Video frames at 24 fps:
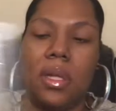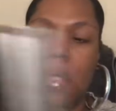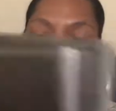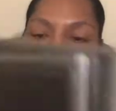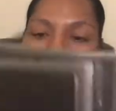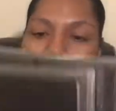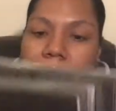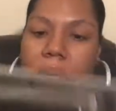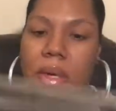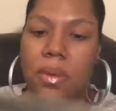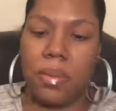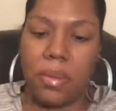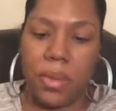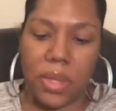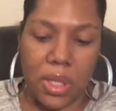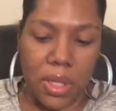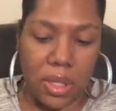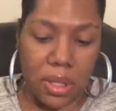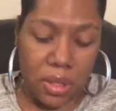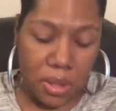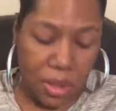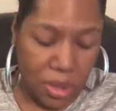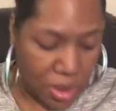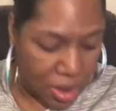Yeah,
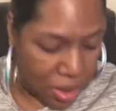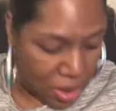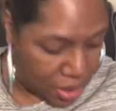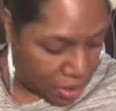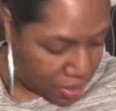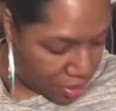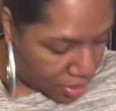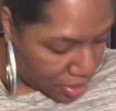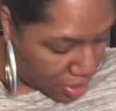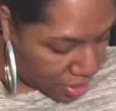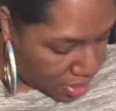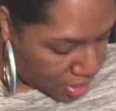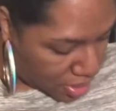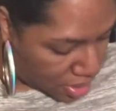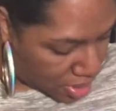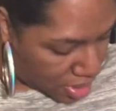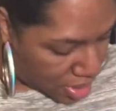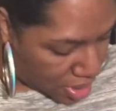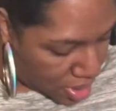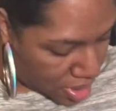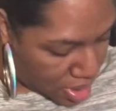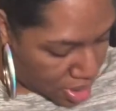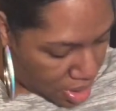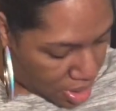they're cute.
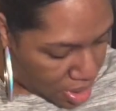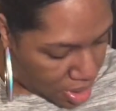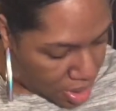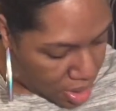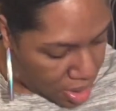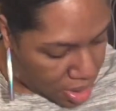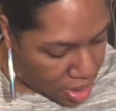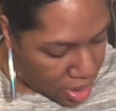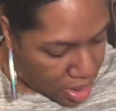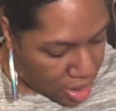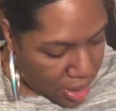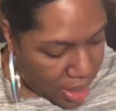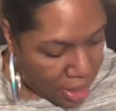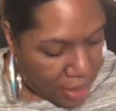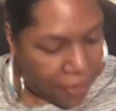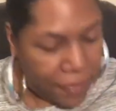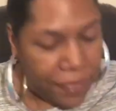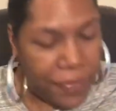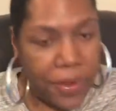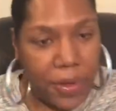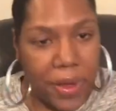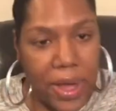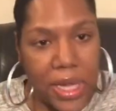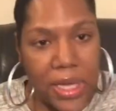They don't
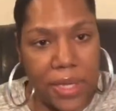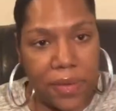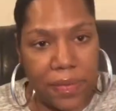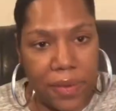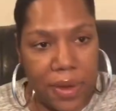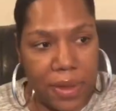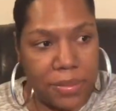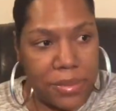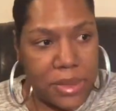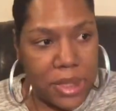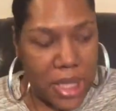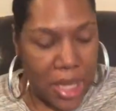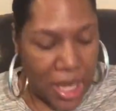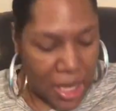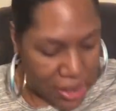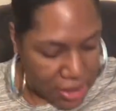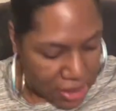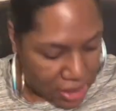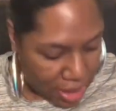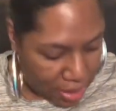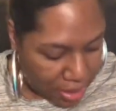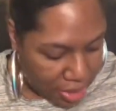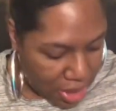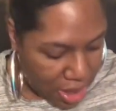feel as flimsy as
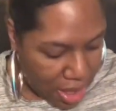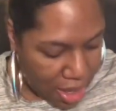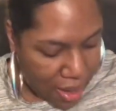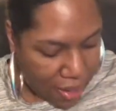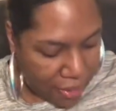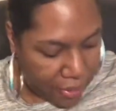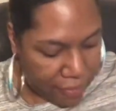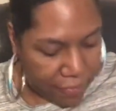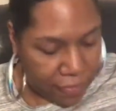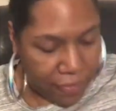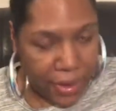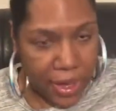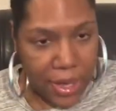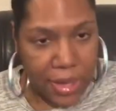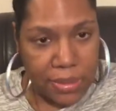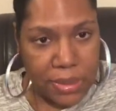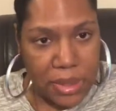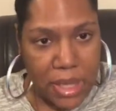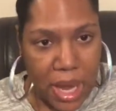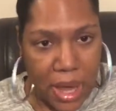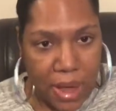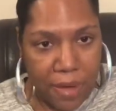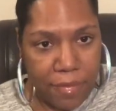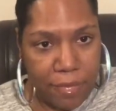some of the other frames
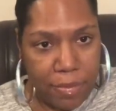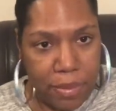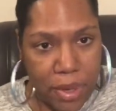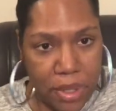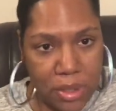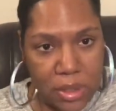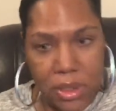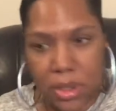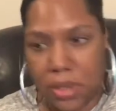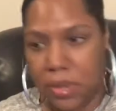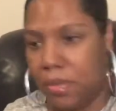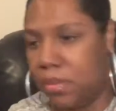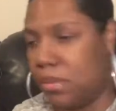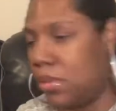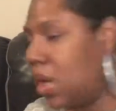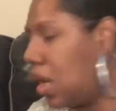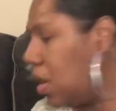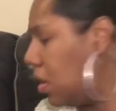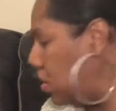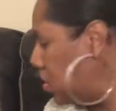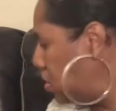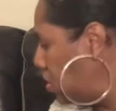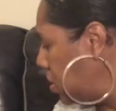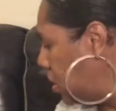that I have purchased from
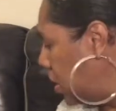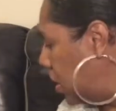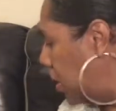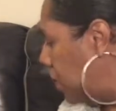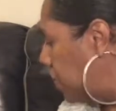Dollar Tree.